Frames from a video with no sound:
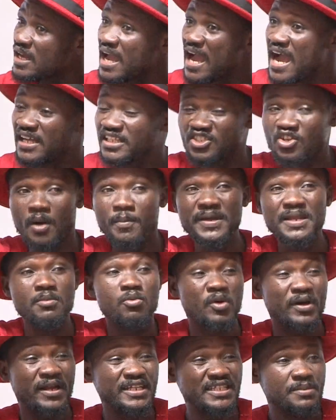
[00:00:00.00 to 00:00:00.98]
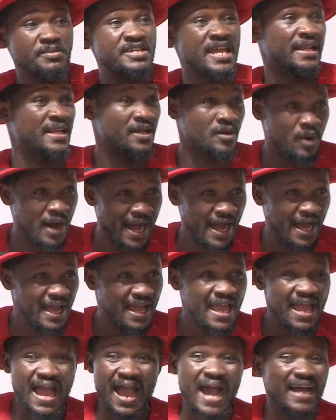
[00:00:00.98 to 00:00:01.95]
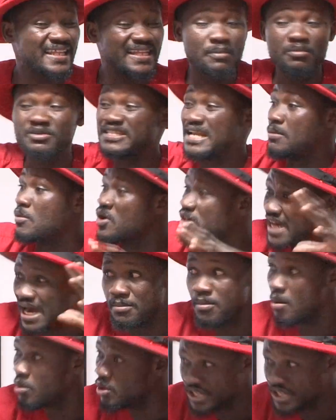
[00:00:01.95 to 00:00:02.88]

It's obedient quantity Yanana. I don't know Campo